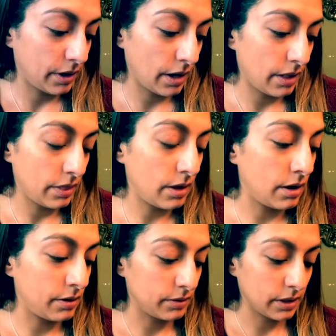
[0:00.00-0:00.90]
and
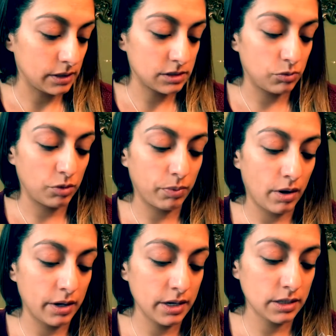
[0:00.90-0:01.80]
then get some more
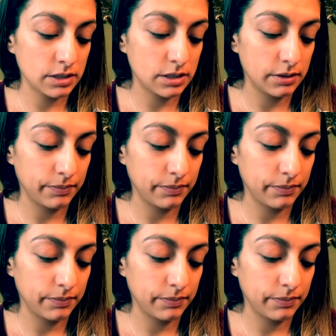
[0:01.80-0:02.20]
product.